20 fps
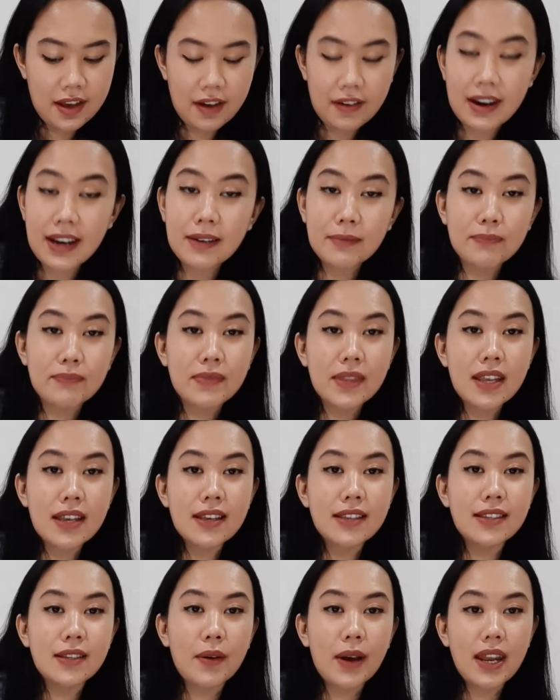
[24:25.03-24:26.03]
All right.
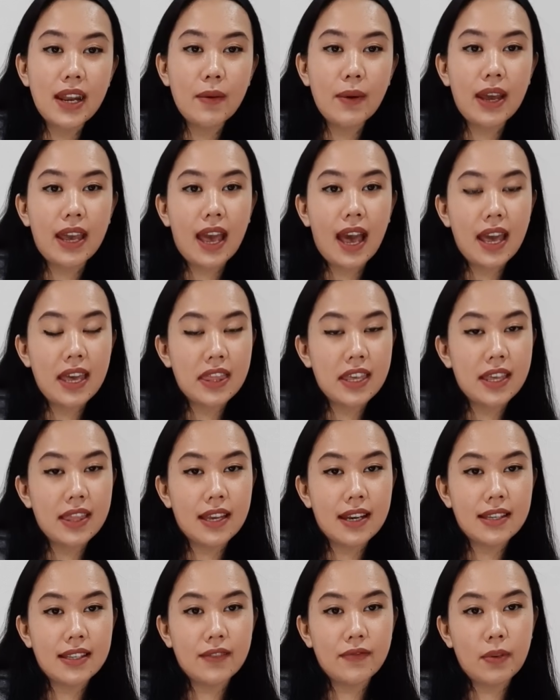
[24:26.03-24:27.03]
So anyway, I think
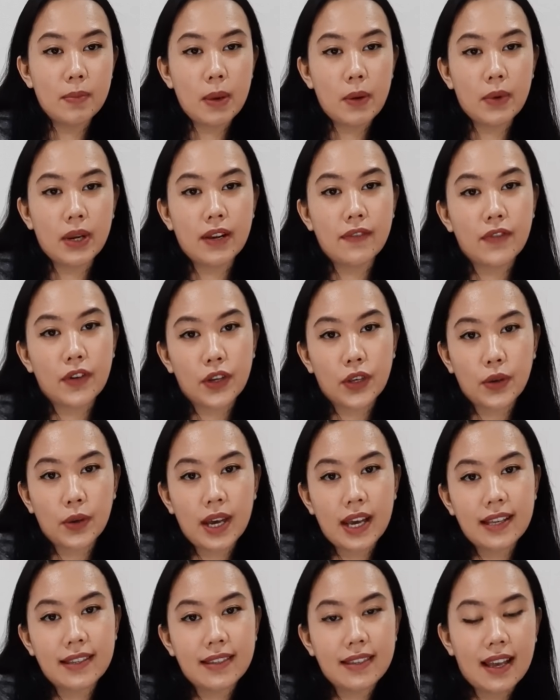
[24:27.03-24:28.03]
that is it from my reading for you
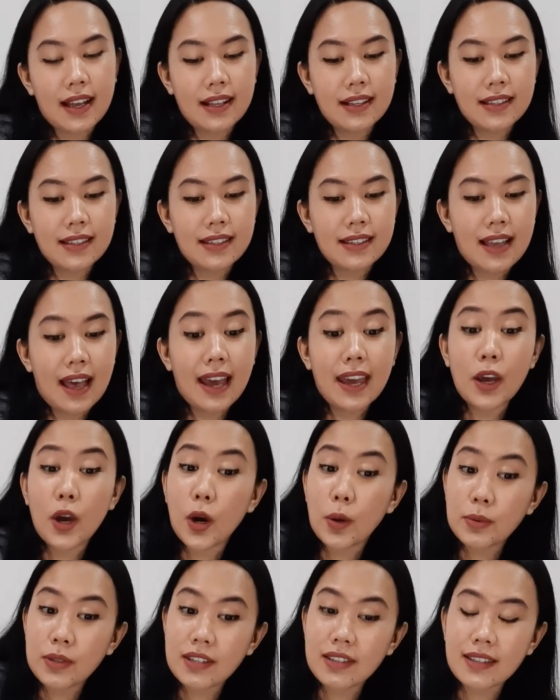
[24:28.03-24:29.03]
guys. I
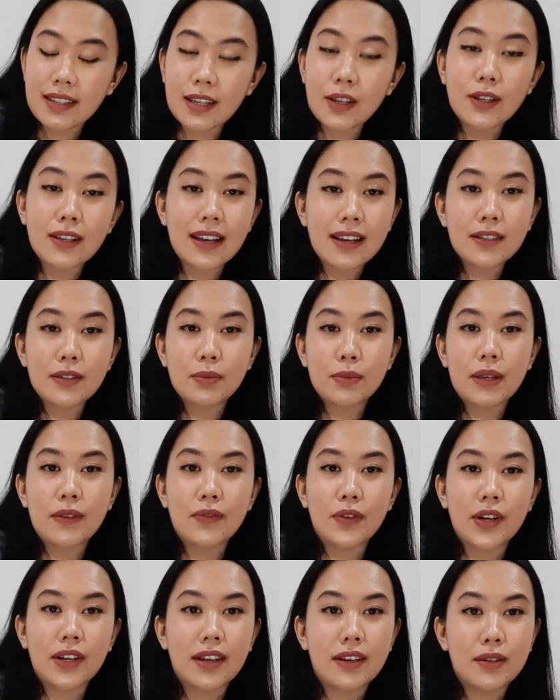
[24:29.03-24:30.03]
hope to see you next week
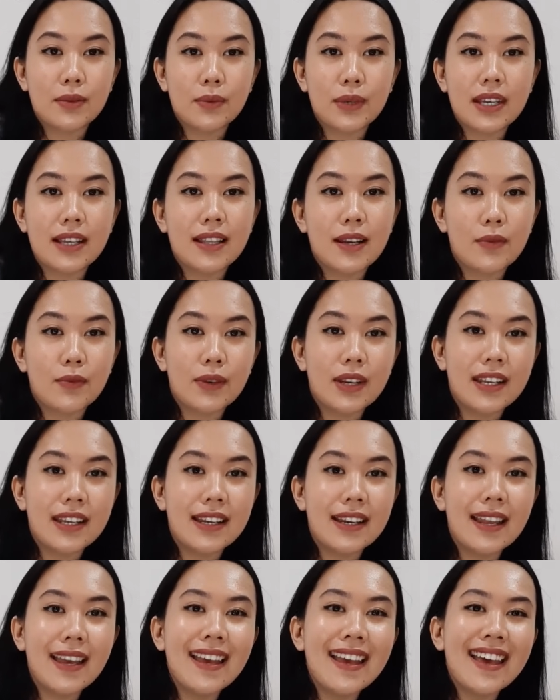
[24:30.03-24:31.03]
for another weekly
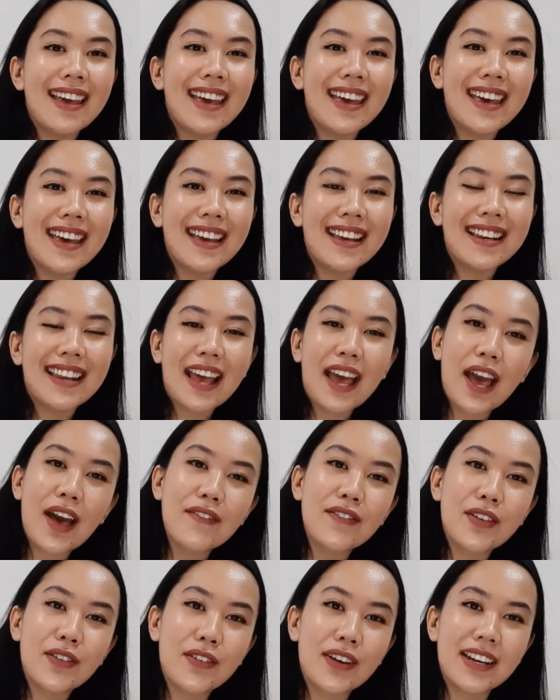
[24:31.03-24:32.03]
reading, and
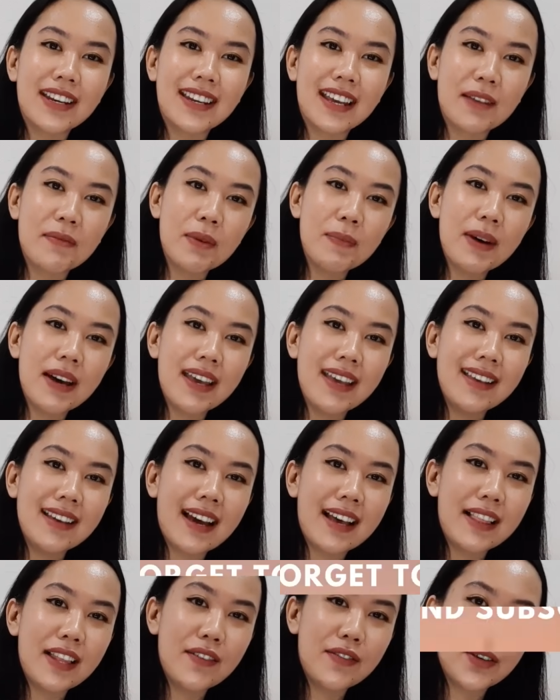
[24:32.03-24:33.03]
have a great day. Bye-bye.
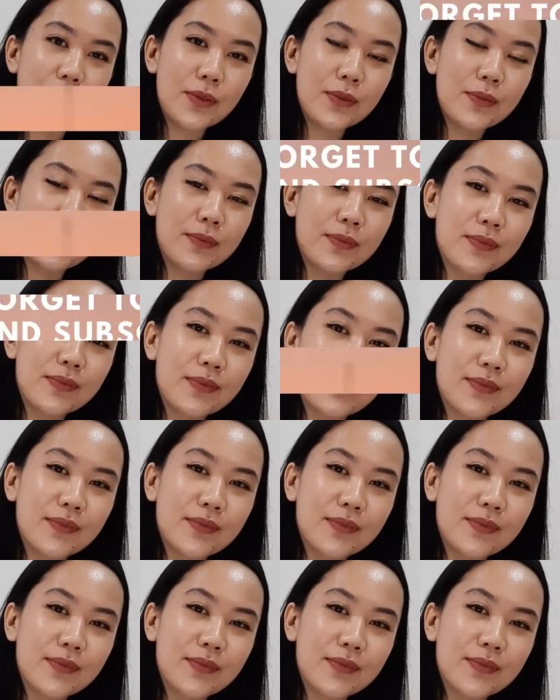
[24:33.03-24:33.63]
I love you.